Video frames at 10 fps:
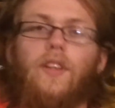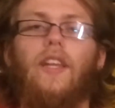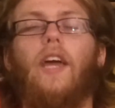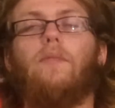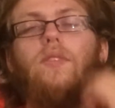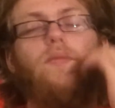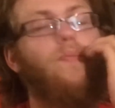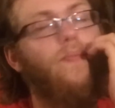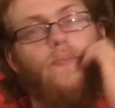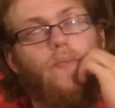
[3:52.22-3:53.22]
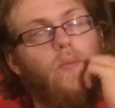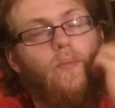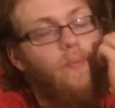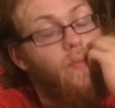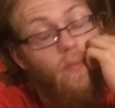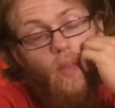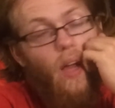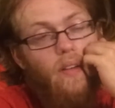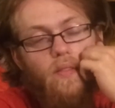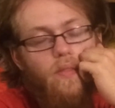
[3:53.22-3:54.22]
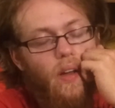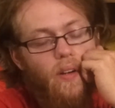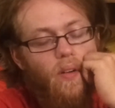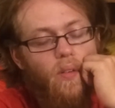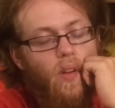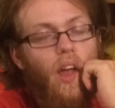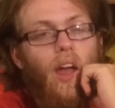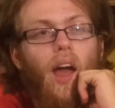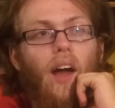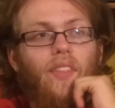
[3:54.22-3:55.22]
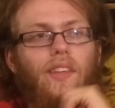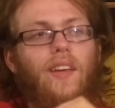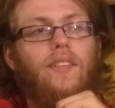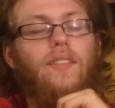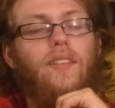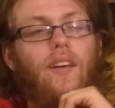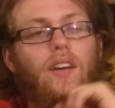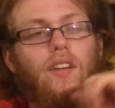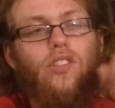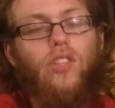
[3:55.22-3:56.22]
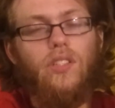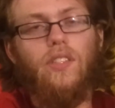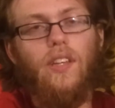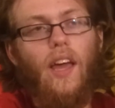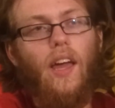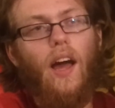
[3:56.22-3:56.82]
names. I don't know. And then just today